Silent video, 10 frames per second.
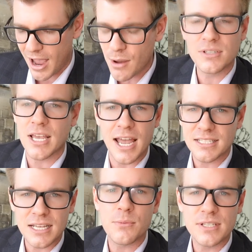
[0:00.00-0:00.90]
I was I
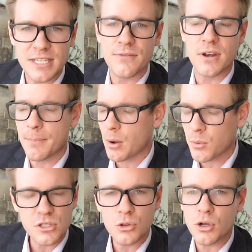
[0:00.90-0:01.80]
said I was giving up. I
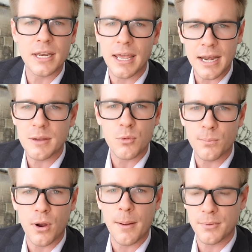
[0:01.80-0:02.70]
wasn't looking at any more
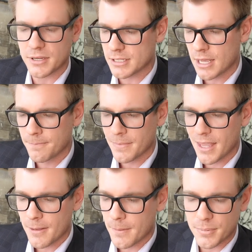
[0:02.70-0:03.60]
properties,
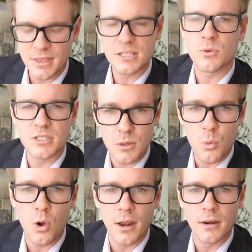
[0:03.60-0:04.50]
but this one's the
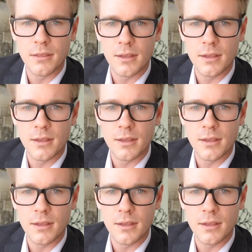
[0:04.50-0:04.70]
one.